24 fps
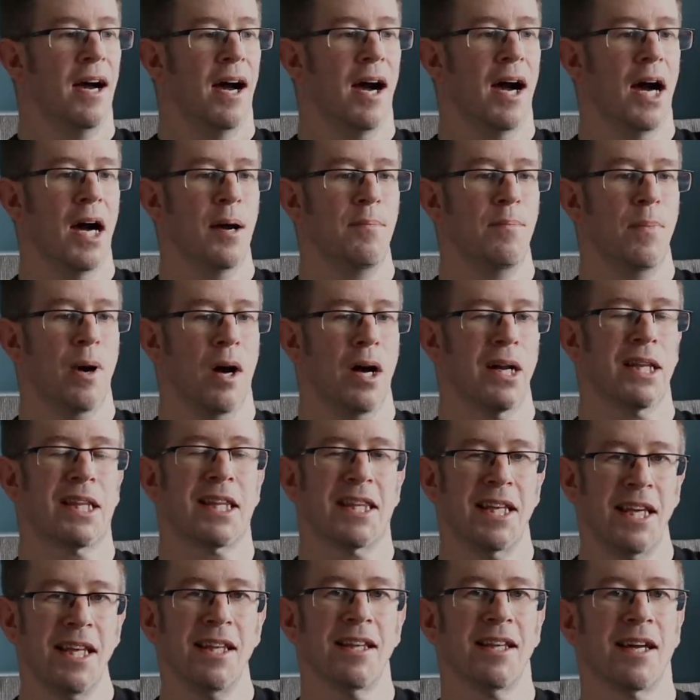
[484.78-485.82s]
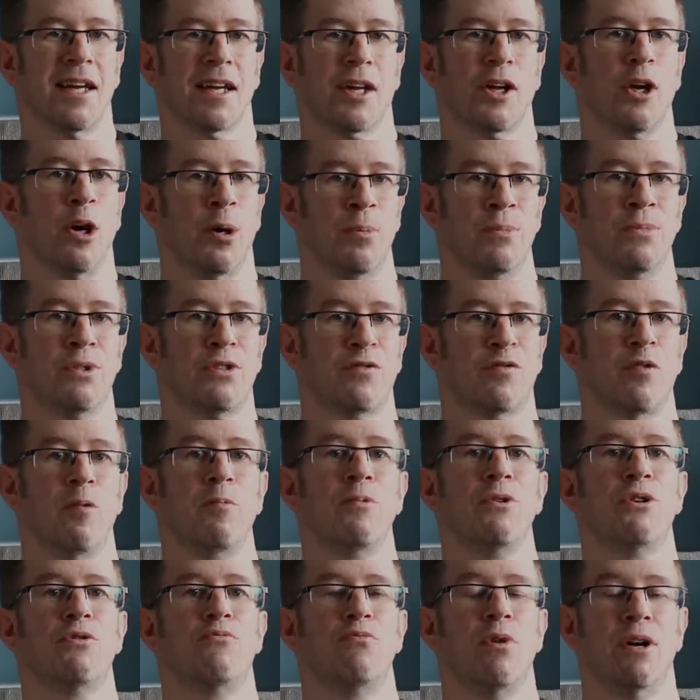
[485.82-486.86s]
Um, I think that comes
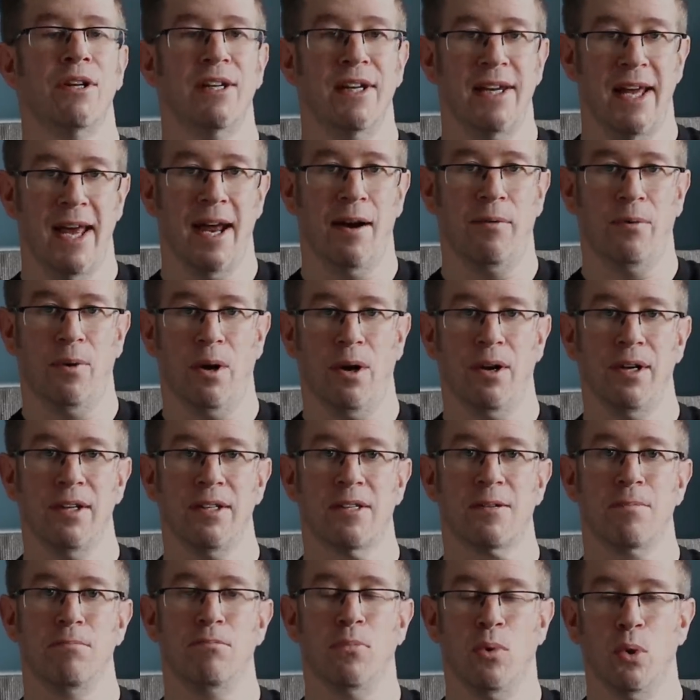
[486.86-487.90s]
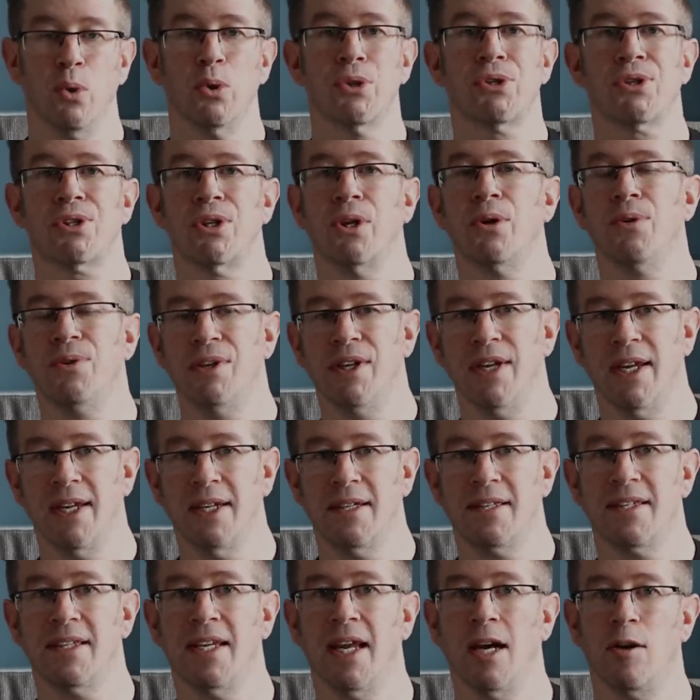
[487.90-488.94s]
from running air ride more so than
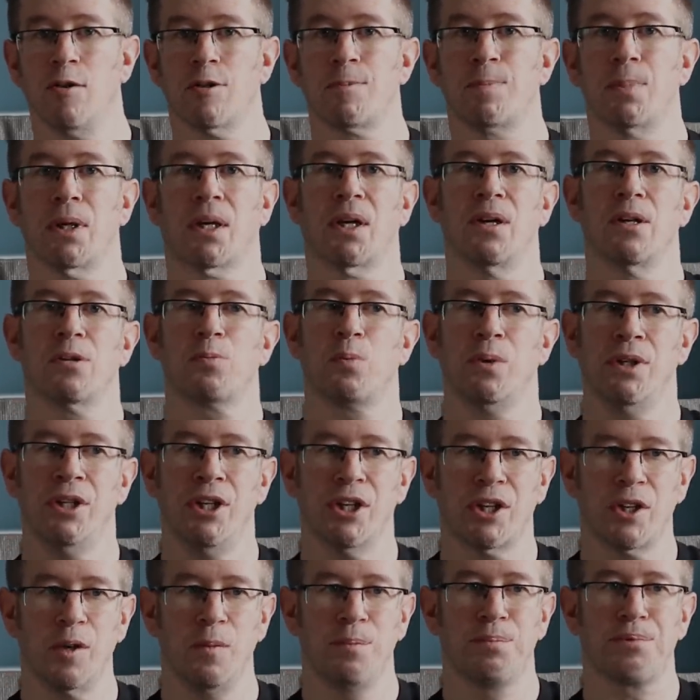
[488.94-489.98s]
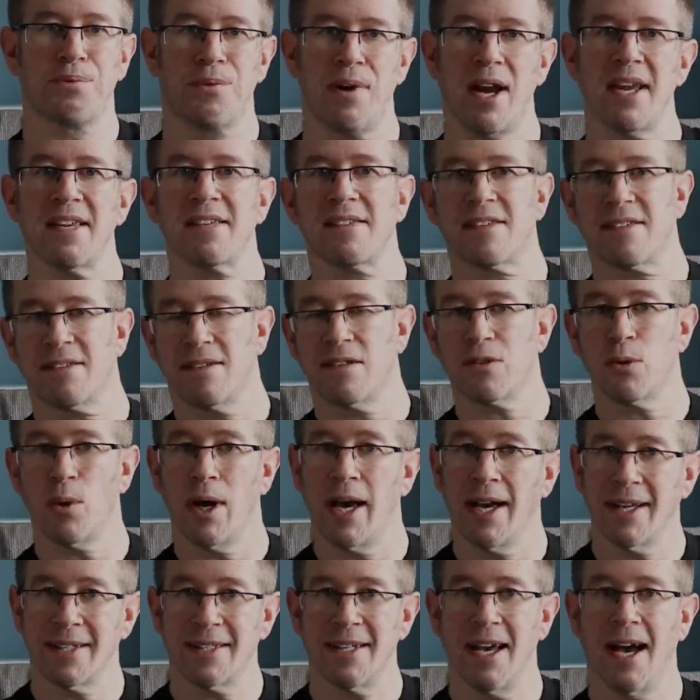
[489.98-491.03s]
anything else because when you compress to
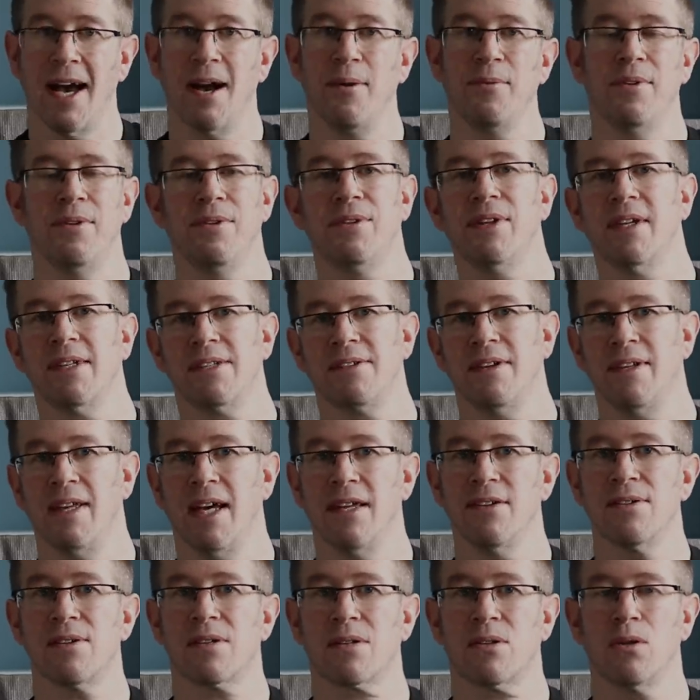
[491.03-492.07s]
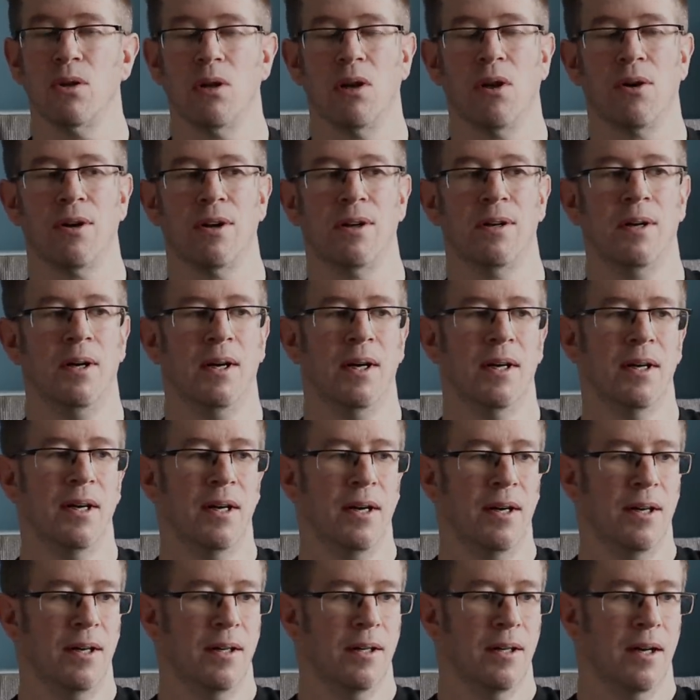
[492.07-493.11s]
air down and things like that, it has got a lot of
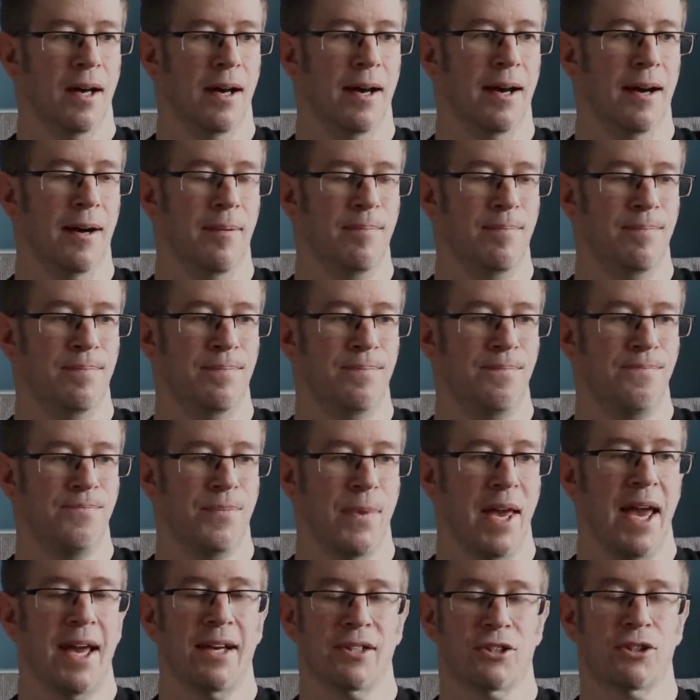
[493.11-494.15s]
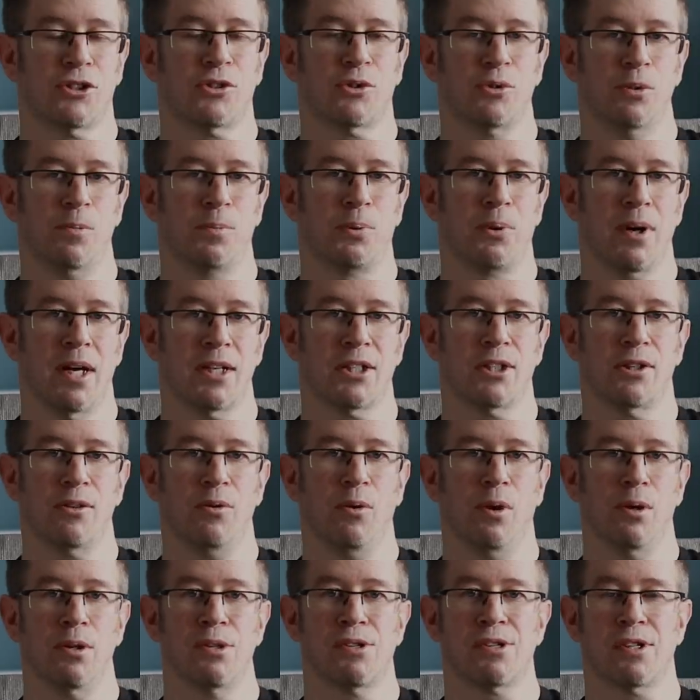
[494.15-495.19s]
um, extra
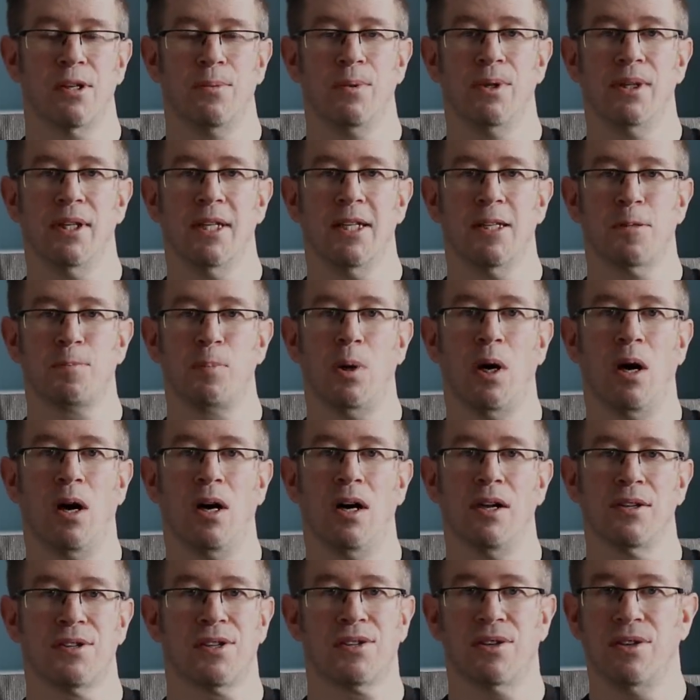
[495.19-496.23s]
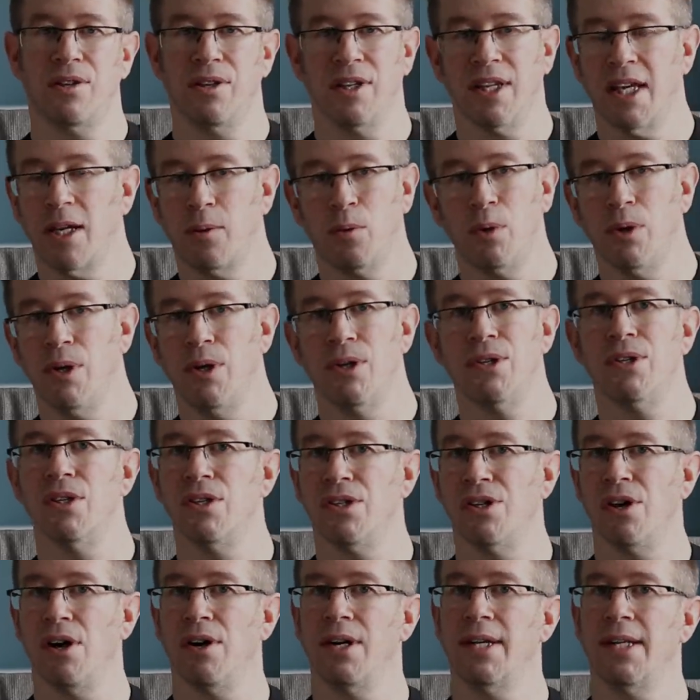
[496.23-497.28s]
pressure on some of these parts that they weren't
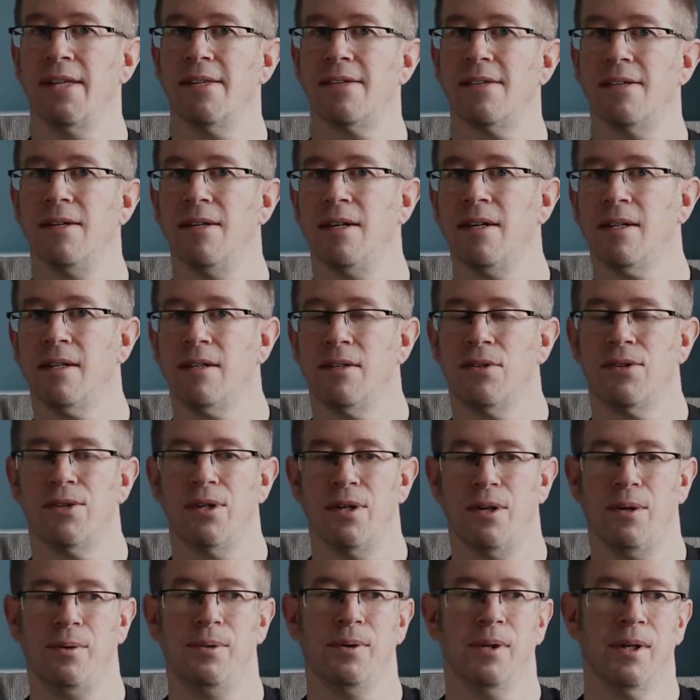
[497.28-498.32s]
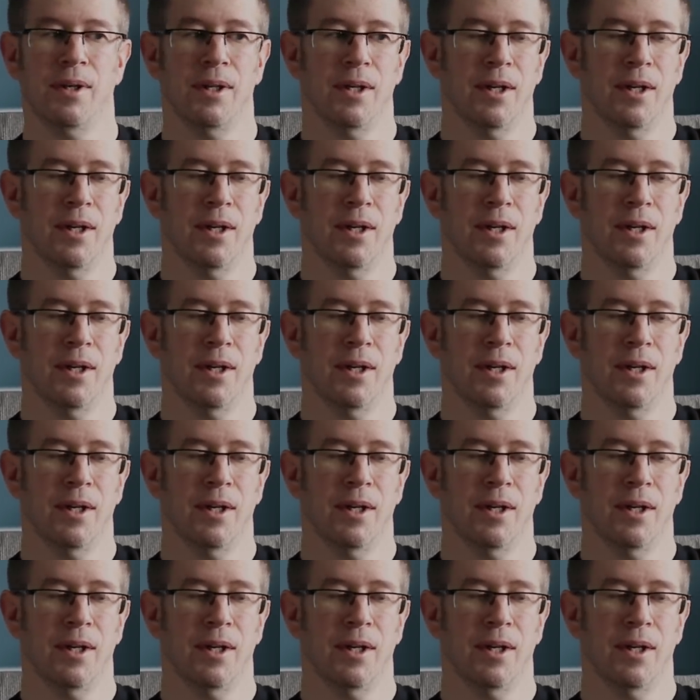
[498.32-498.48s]
designed to do.